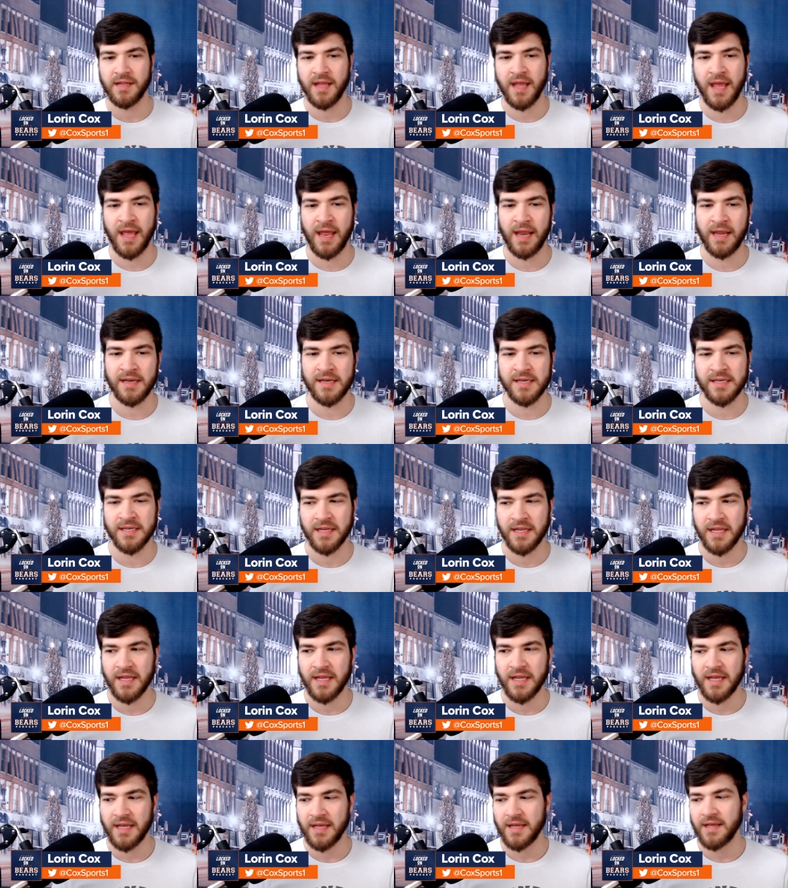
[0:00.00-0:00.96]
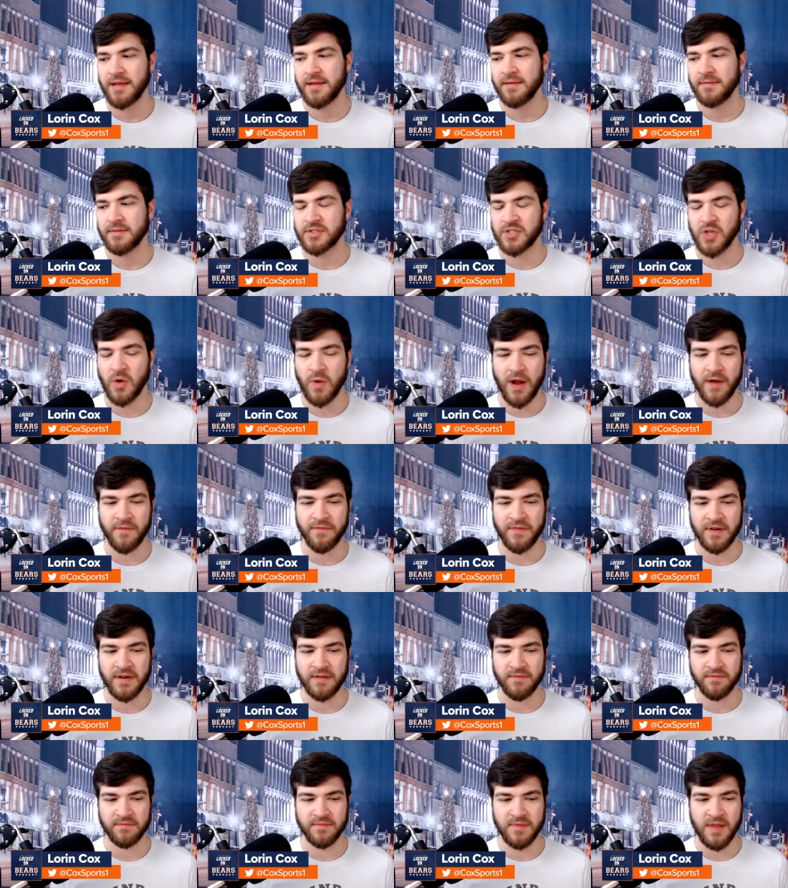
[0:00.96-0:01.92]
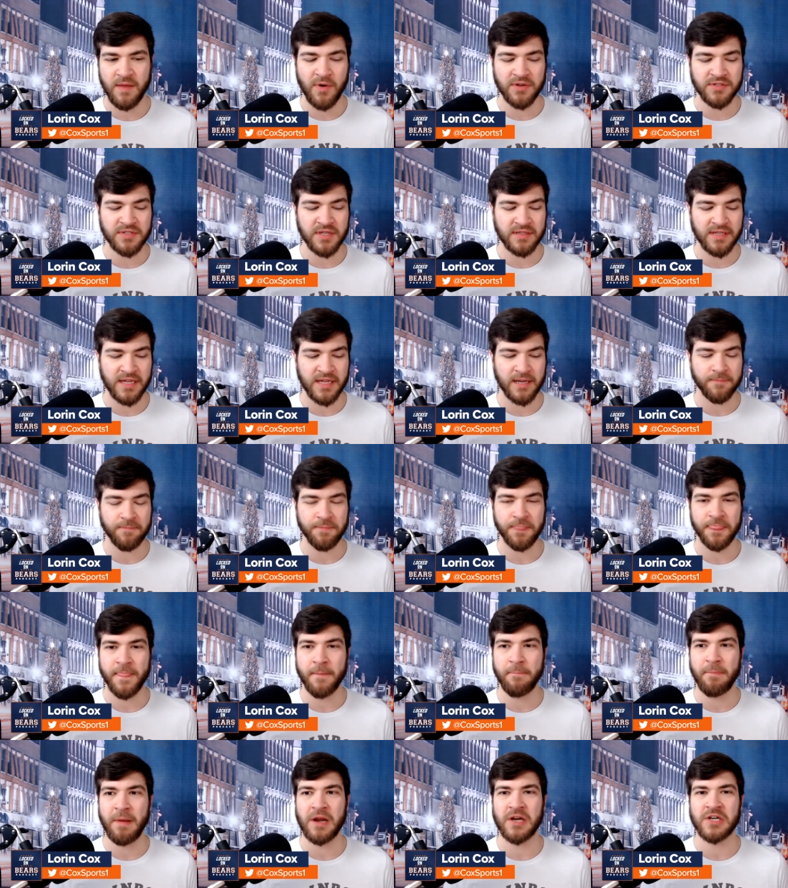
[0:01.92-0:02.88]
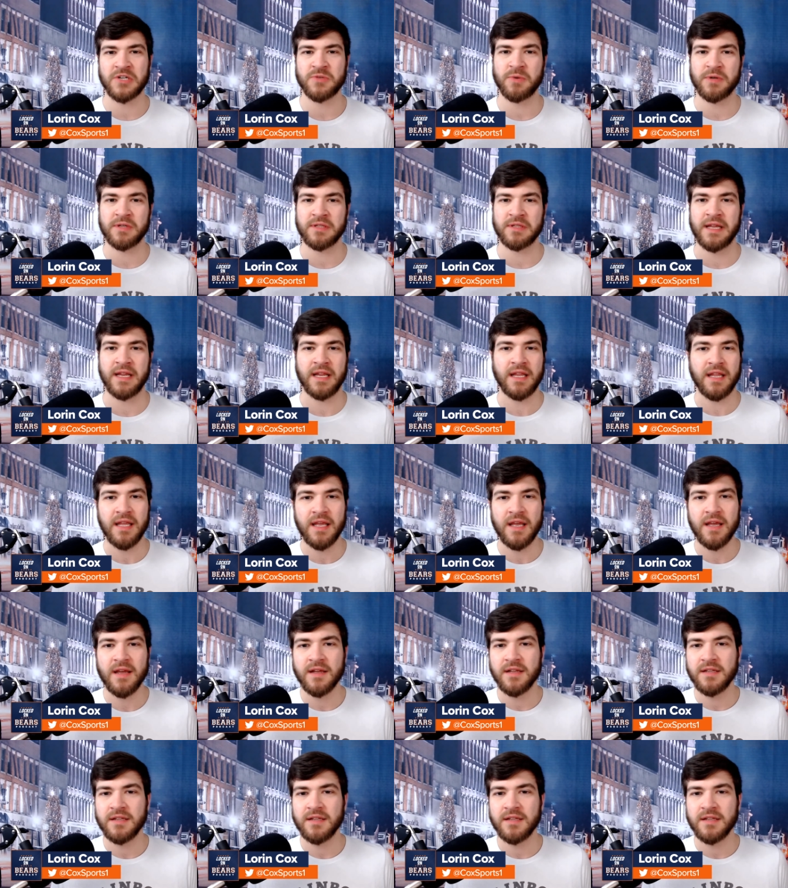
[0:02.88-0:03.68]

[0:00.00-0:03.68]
And so often it, it wasn't like the Bears were like